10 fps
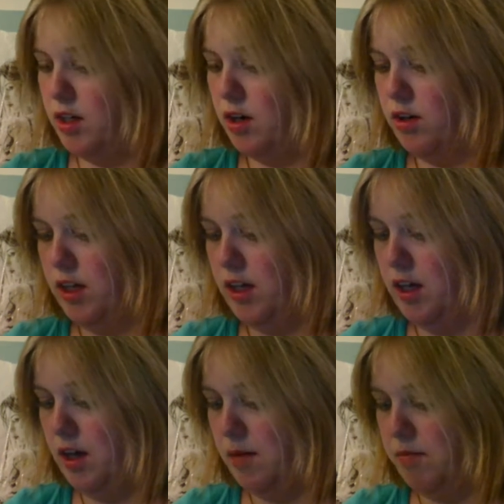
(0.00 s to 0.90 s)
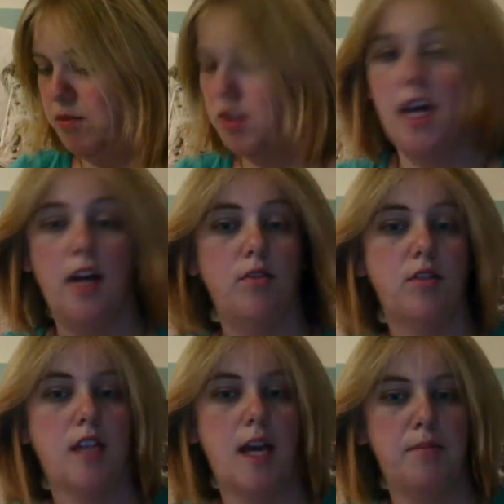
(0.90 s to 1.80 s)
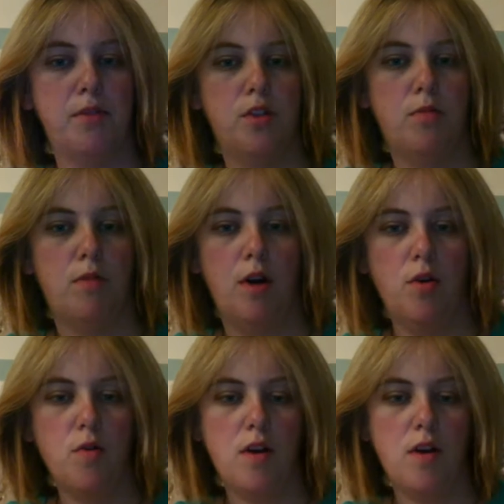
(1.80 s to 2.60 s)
are the Shadowscapes Tarot.